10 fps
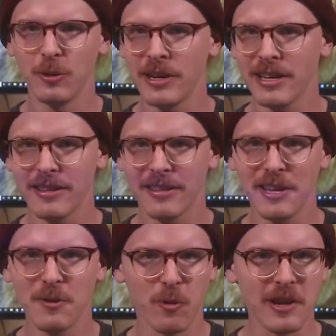doing
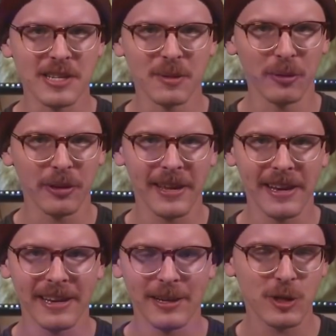the reasonable
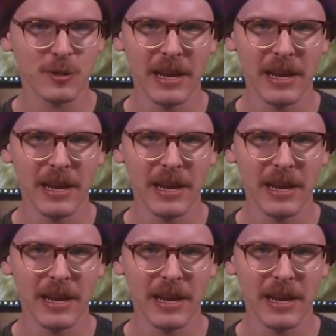thing and just